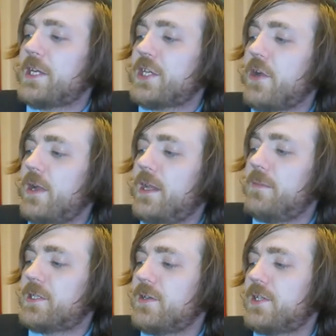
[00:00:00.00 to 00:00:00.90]
Basho,
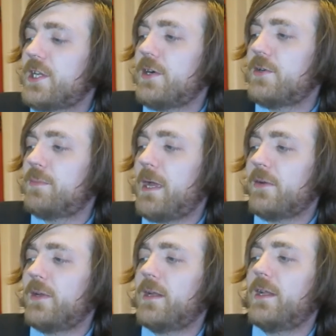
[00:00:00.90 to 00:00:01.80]
Lips Too Chilled,
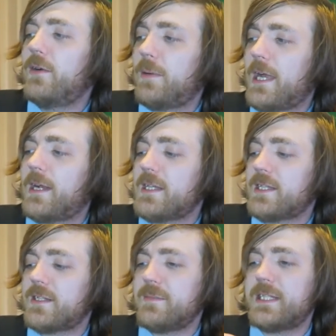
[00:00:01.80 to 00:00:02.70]
Penguin Little Black
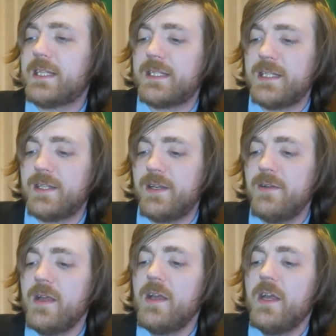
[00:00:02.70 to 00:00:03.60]
Classics number
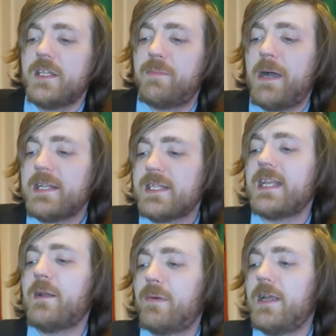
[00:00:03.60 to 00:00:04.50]
62. Japan's
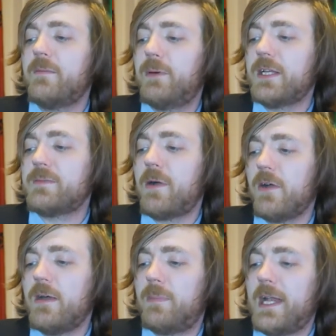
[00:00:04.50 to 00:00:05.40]
celebrated Buddhist
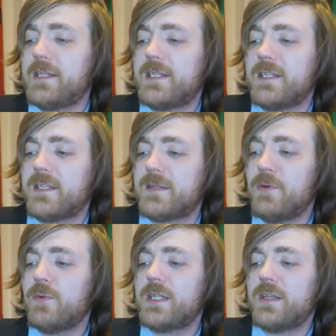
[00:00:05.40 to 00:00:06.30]
poet balances the
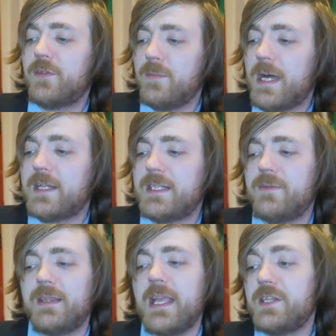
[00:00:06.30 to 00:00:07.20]
smallness of
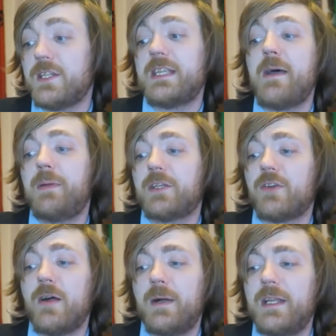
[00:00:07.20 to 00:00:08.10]
humanity with nature's epic
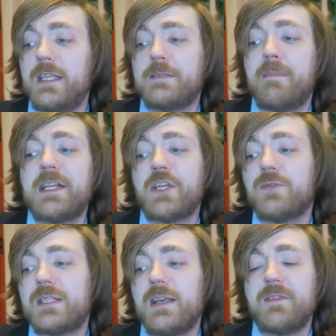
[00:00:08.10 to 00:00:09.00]
drama in these
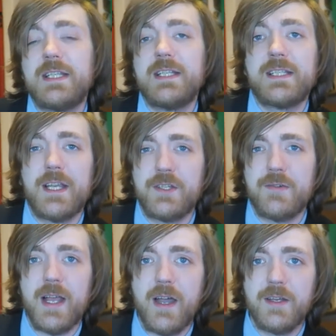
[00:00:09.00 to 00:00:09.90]
magical 17th
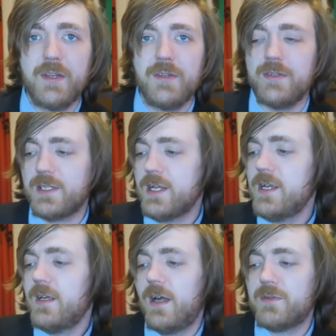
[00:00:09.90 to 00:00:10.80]
century haikus.
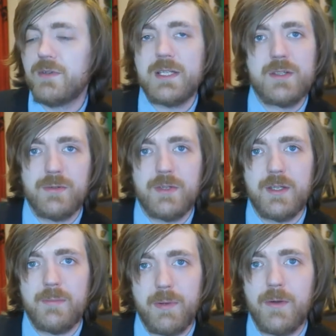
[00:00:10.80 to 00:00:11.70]
I was always taught
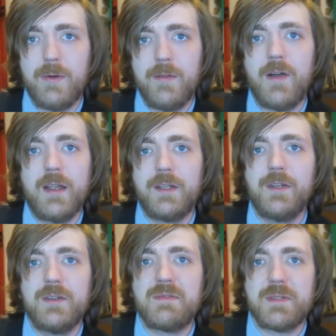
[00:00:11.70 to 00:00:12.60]
that the plural of
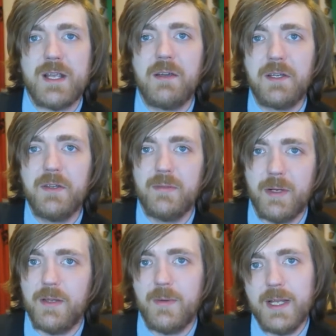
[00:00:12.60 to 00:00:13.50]
haikus was haiku,
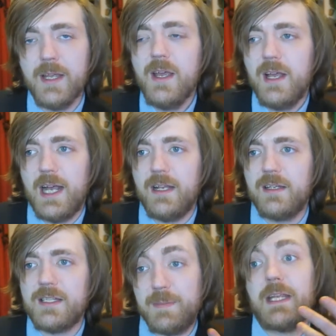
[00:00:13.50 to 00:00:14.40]
by the way.
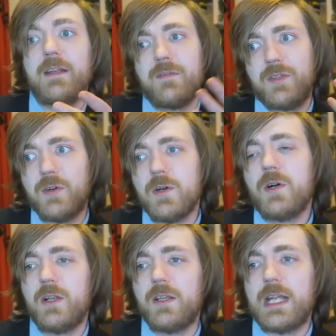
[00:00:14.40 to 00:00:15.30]
And speaking of
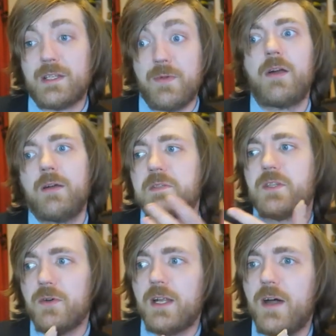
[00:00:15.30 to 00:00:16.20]
taught, that's where I
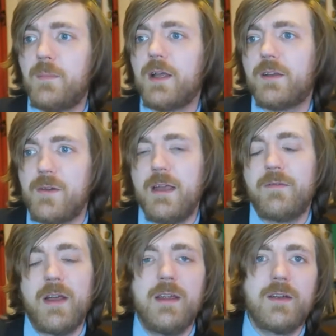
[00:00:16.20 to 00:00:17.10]
was taught it on my
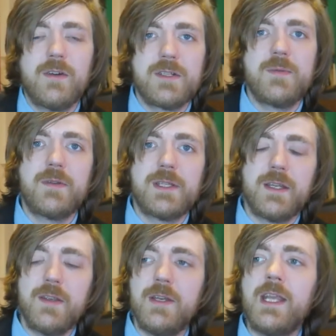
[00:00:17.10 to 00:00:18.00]
creative writing course when I was
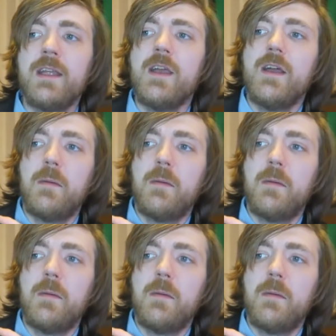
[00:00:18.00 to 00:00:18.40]
at uni.